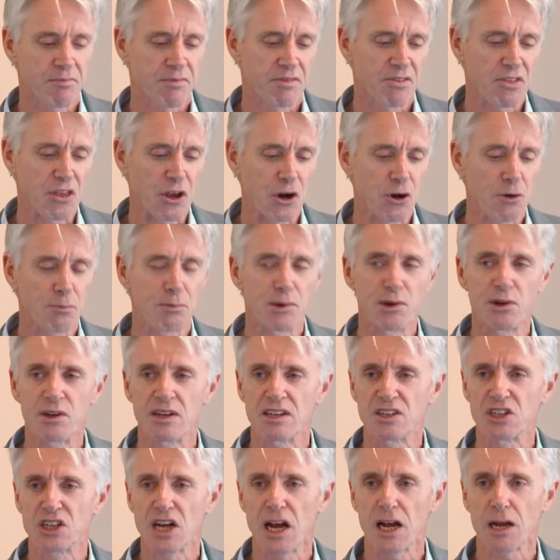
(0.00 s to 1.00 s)

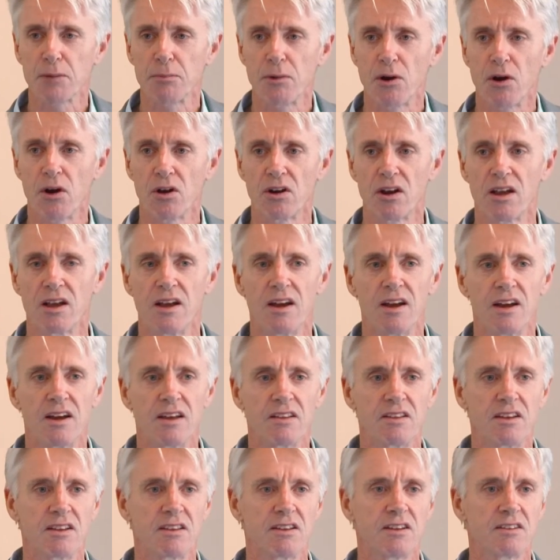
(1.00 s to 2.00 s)
therapeutic jackpot,
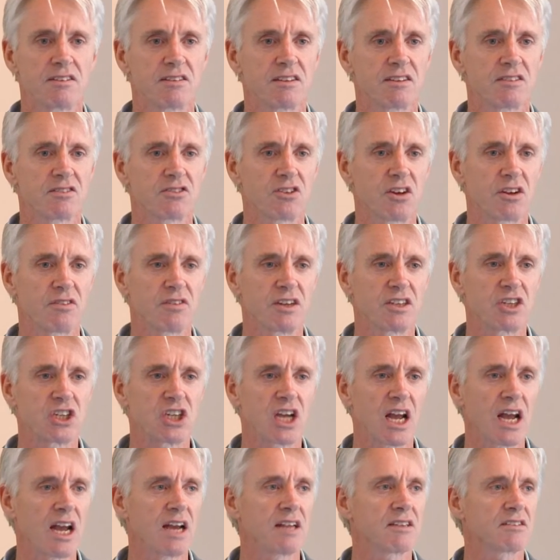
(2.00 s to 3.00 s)
that there's a sort of a
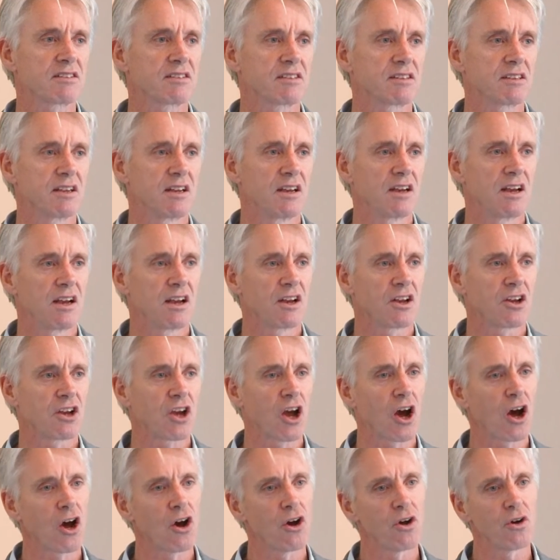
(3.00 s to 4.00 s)
chance
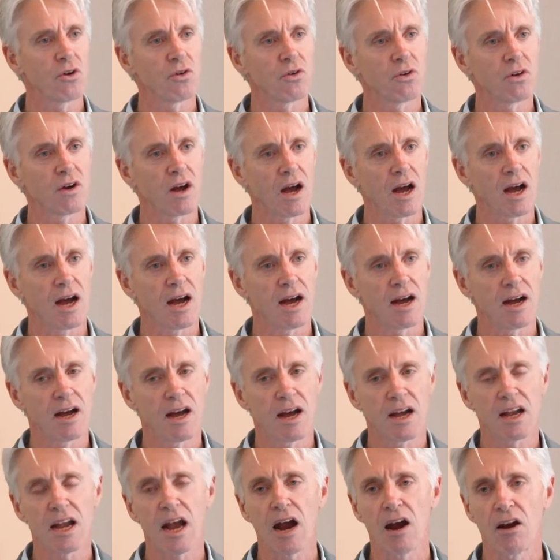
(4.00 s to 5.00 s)

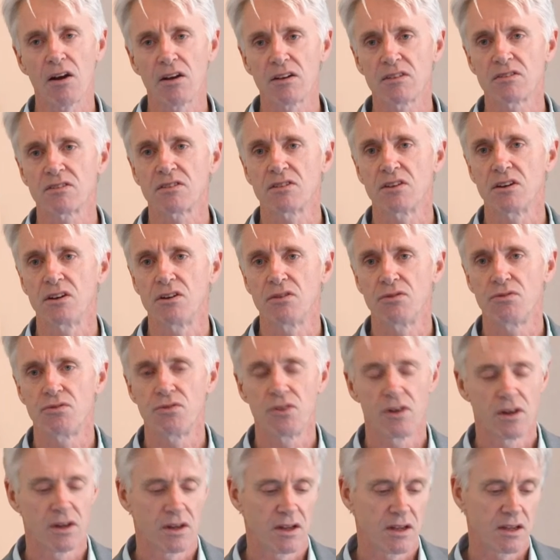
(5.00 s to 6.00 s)
co-occurrence of,
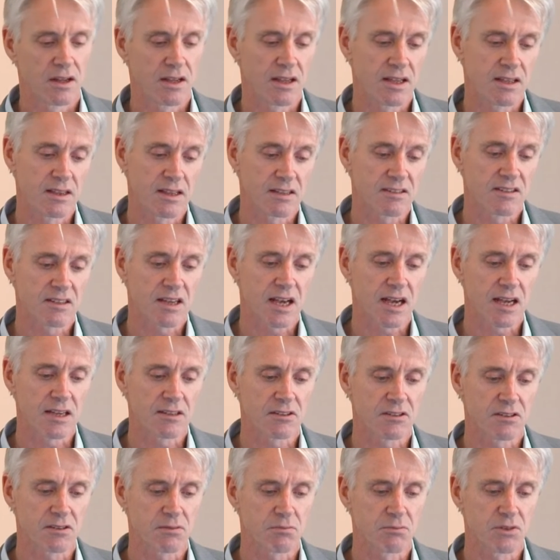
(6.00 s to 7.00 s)
in this
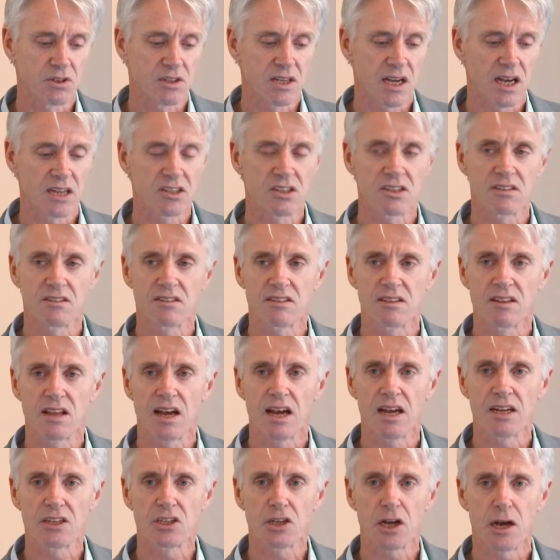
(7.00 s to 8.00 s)
case, mutations in the
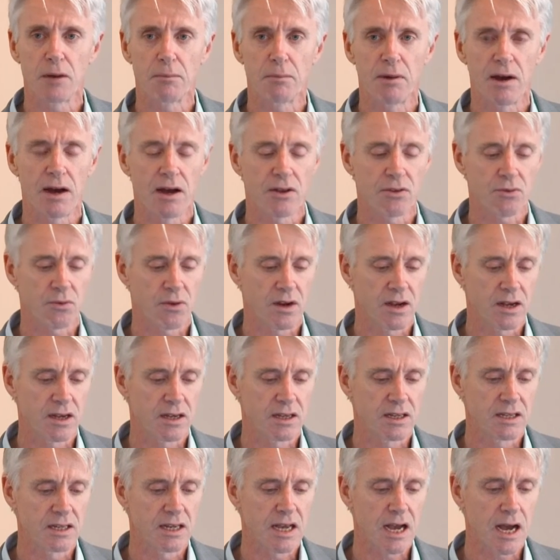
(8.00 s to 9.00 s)
HR pathway
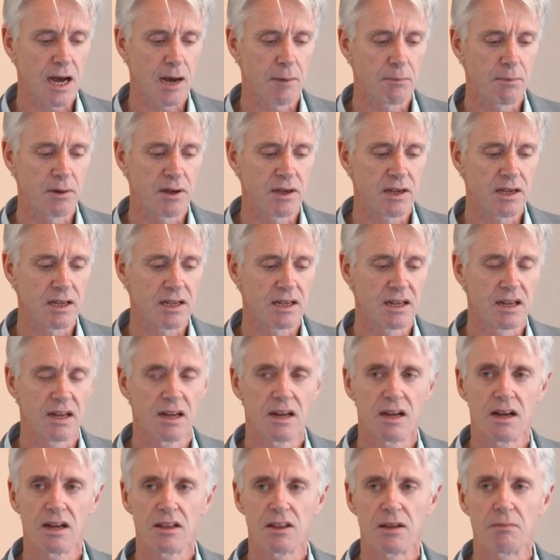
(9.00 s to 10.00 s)
and in RB
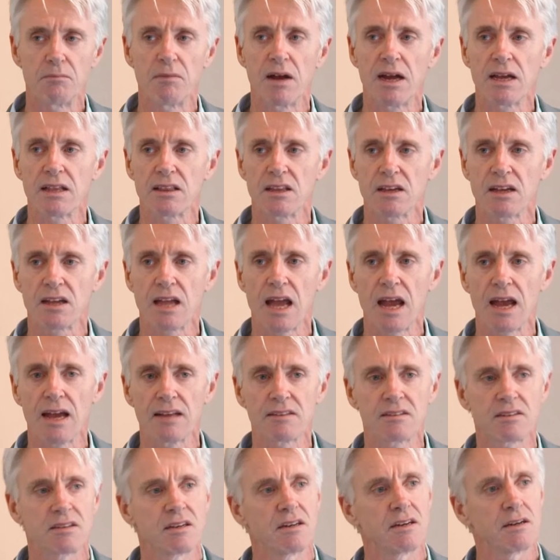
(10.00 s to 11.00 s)
that make the
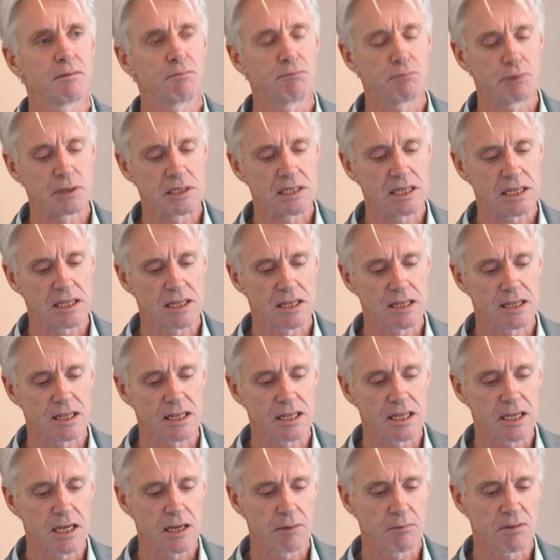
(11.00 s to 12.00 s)
cancer particularly
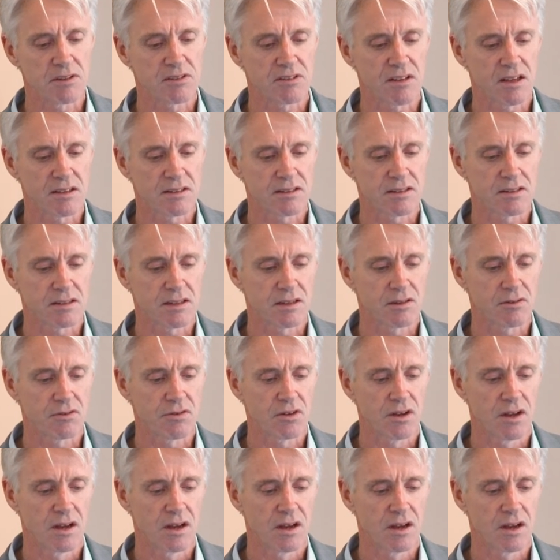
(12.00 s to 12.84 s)
chemosensitive.